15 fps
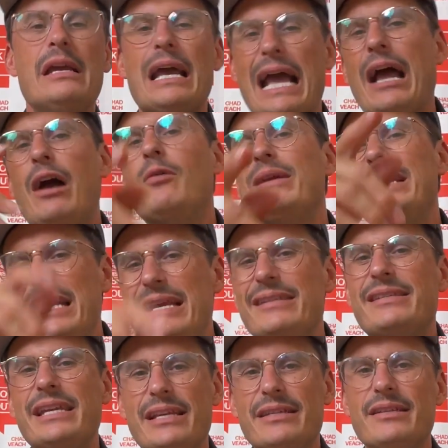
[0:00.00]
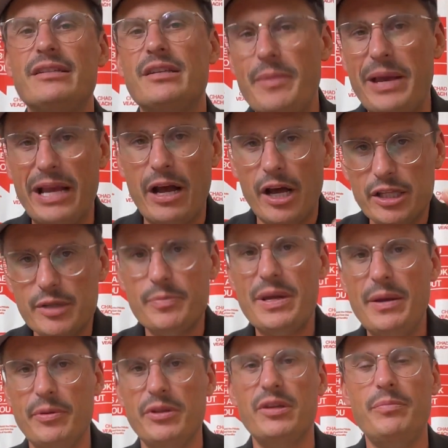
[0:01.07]
How easy is it to make other
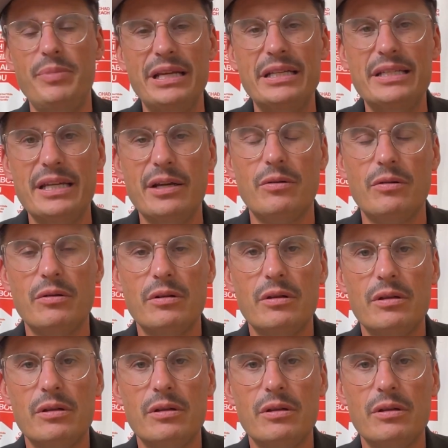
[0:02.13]
people the big deal?